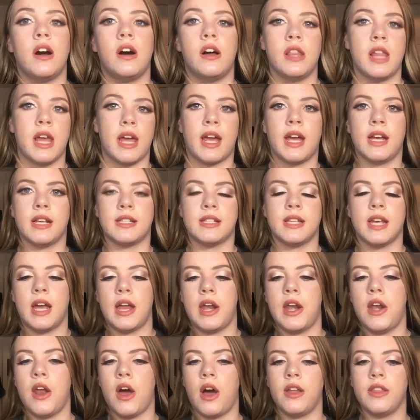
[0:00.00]
Like I
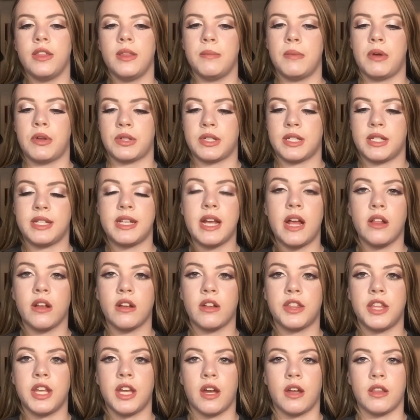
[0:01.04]
said, not the most stellar
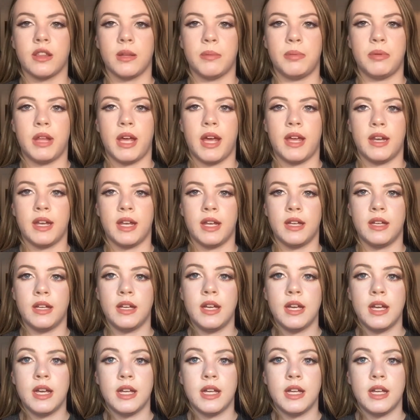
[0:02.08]
thing on the planet.